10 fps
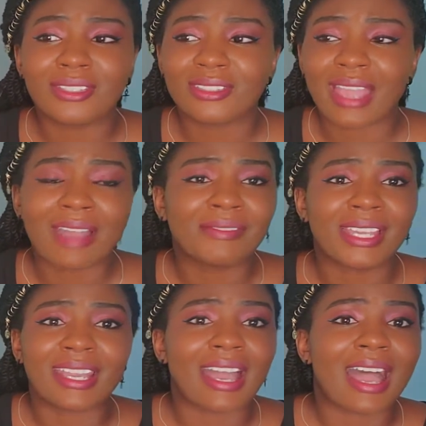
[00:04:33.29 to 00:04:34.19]
doesn't have
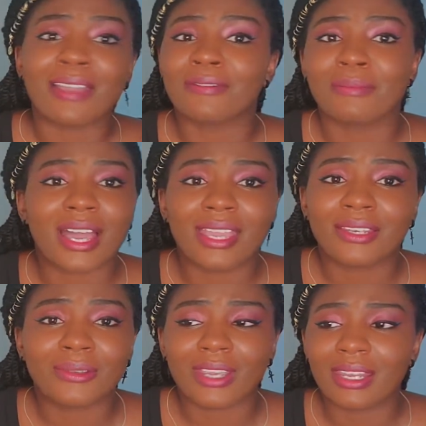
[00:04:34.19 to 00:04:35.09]
like an eye of
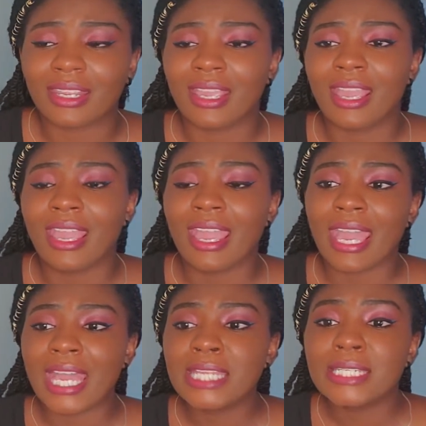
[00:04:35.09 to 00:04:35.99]
mine already.
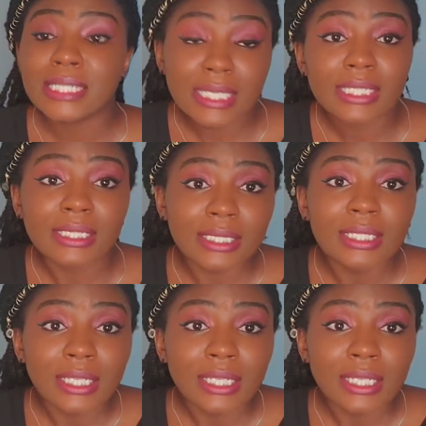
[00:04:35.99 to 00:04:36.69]
And uh,